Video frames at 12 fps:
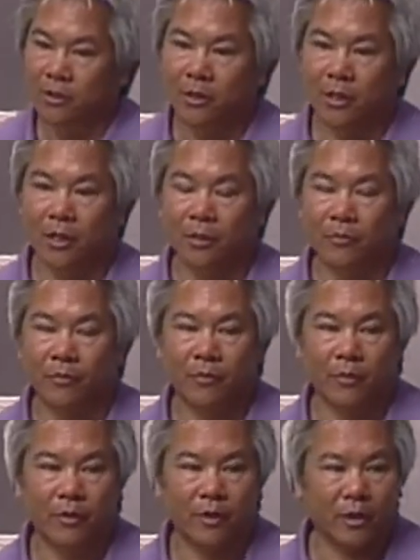Um,
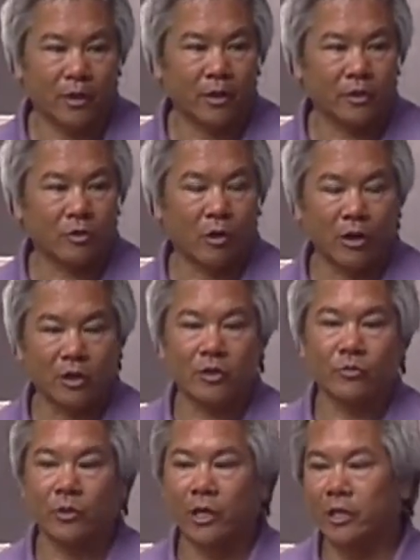as long as
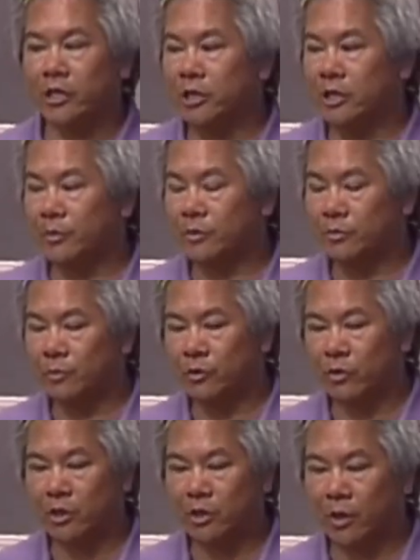the relationships
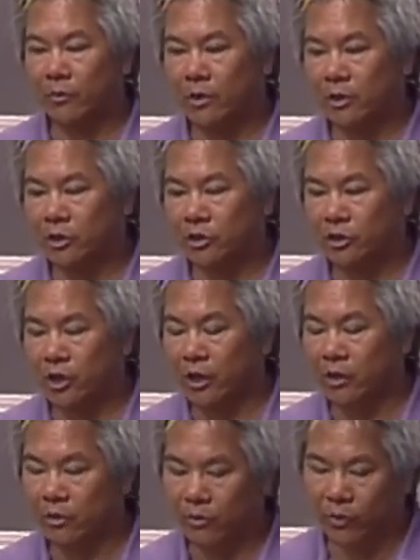between Taiwan and
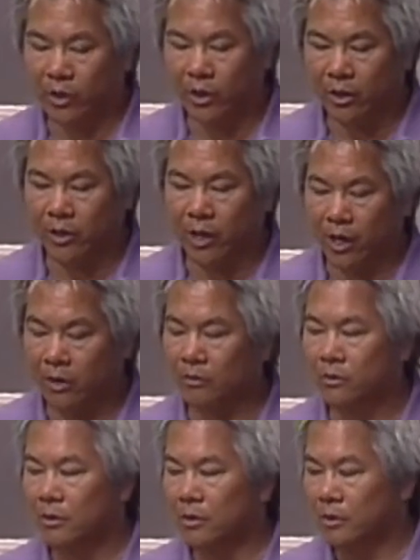China are the way they are now,
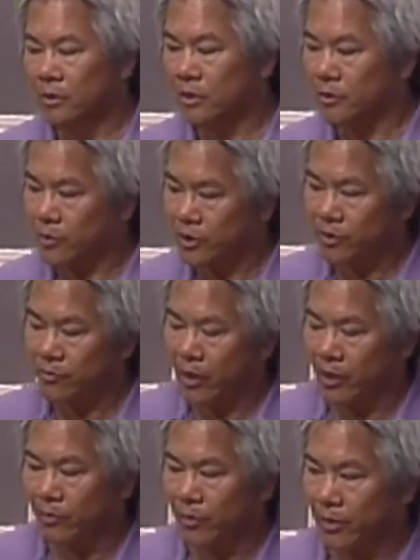there's been some
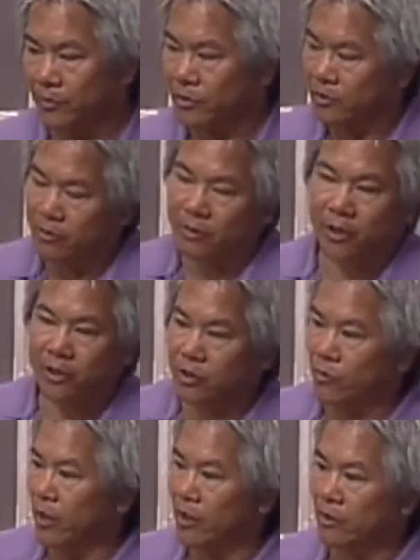minor bumps. It's
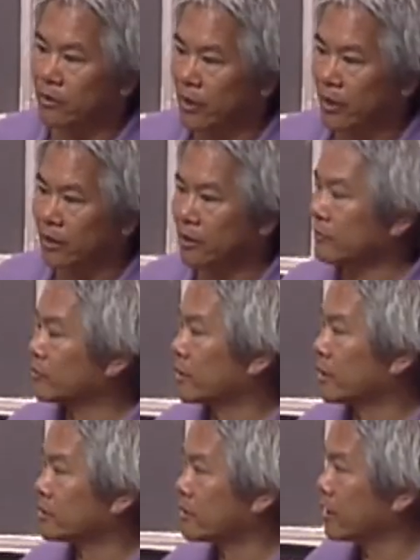great. I could live with
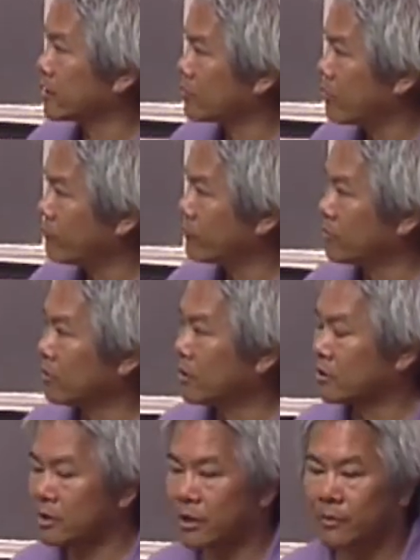that status quo for a
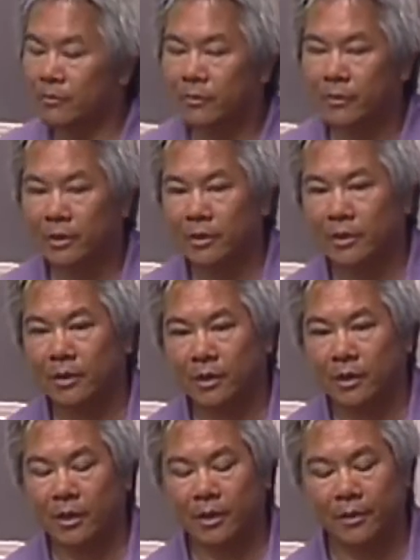long time.
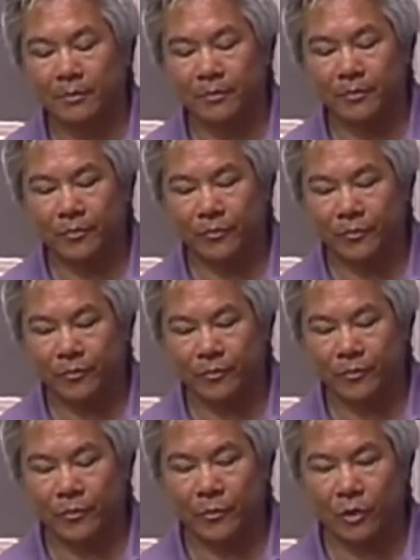Um,
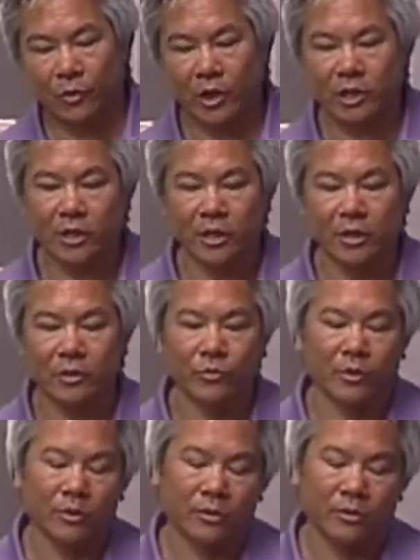the question is,
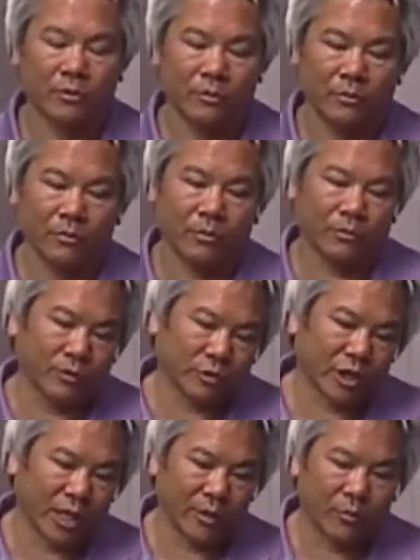with will
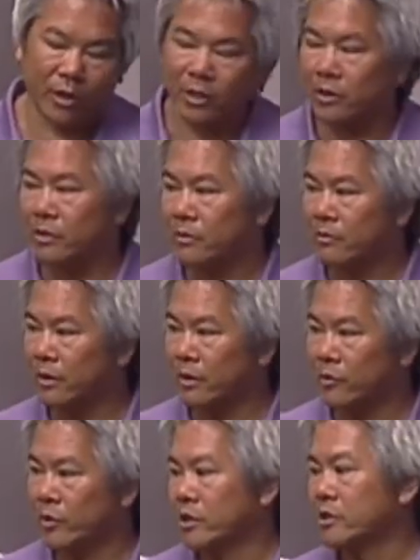China want to
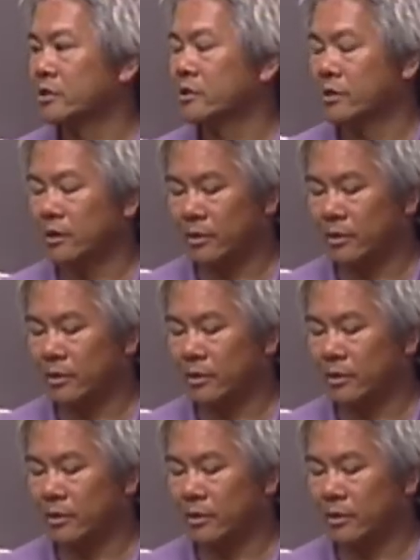increase